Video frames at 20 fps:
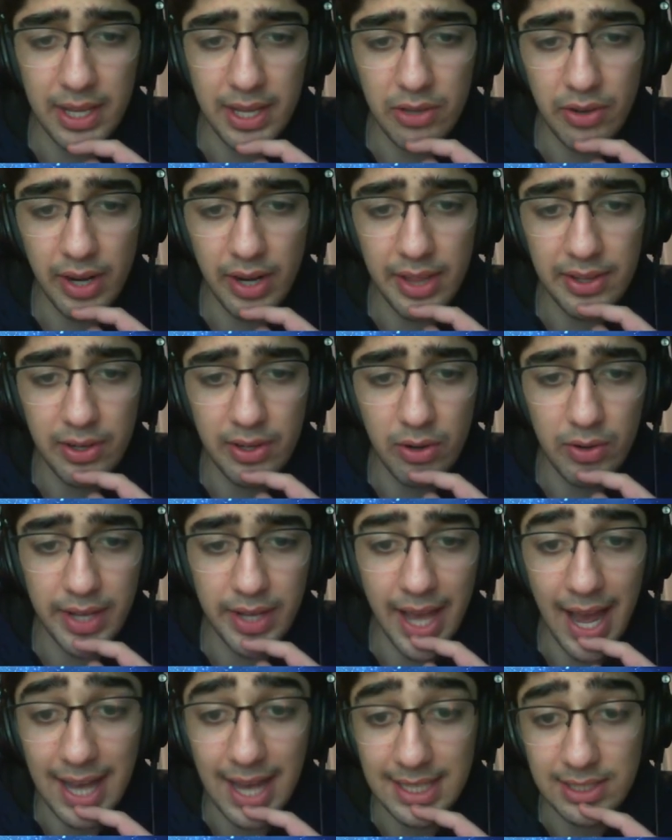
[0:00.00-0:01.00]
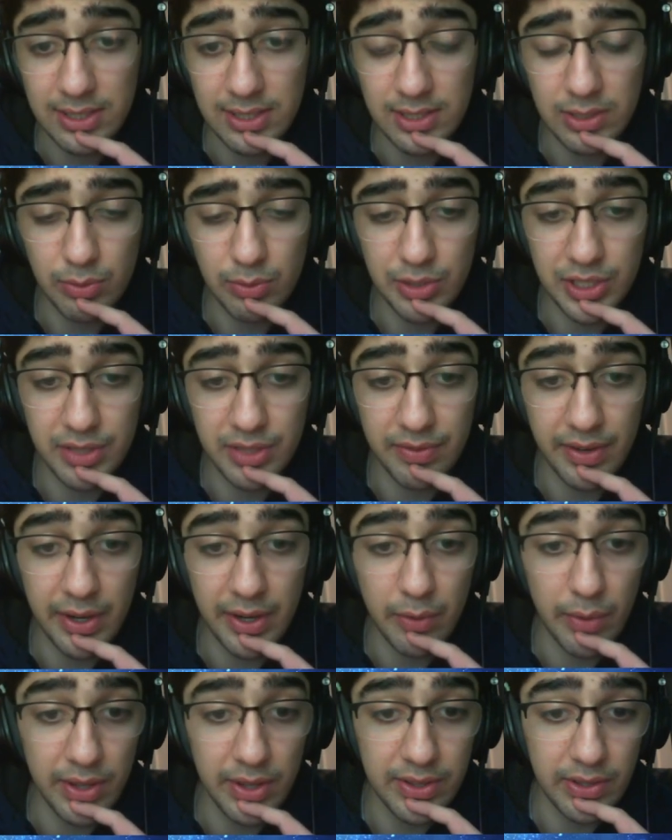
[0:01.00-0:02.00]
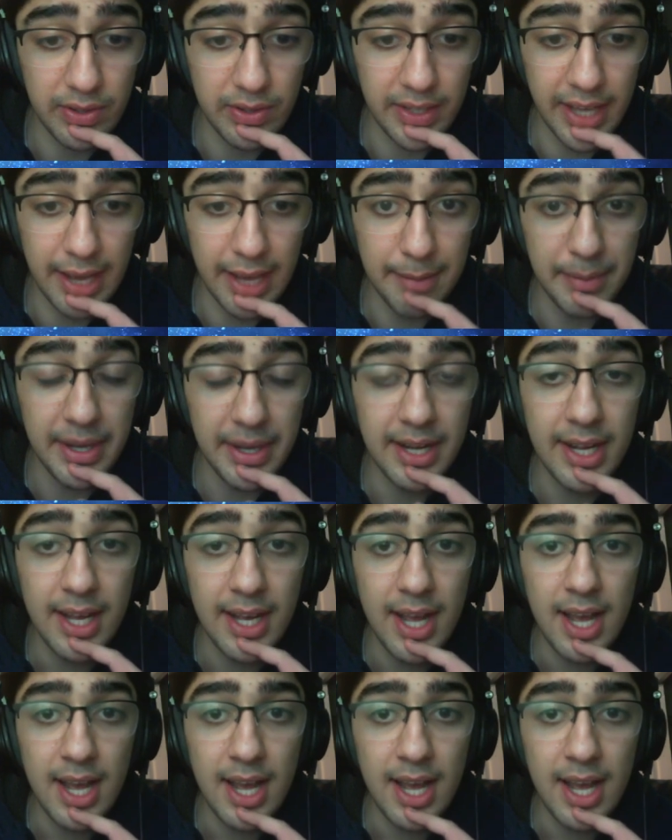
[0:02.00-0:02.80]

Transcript: You can either go castles, which is a very well-known gambit.